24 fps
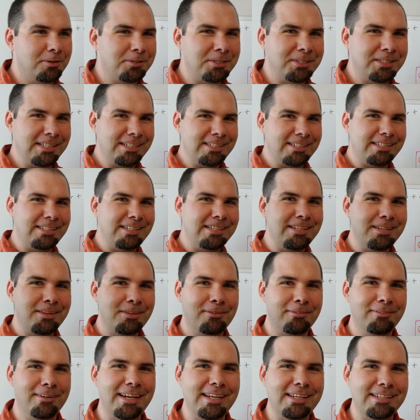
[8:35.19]
you know,
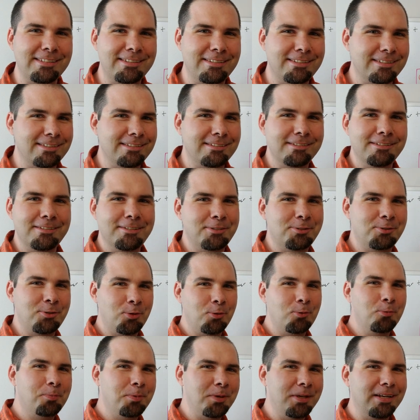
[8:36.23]
16 threads and
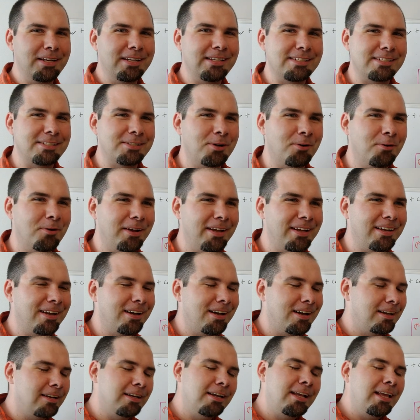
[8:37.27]
stupidness
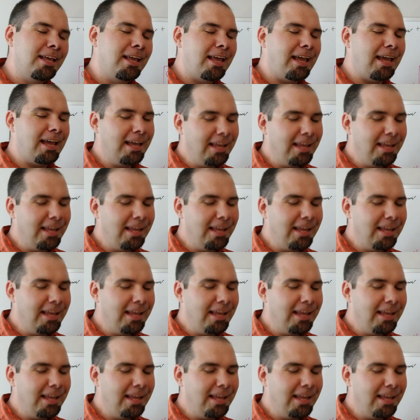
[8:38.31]
going on.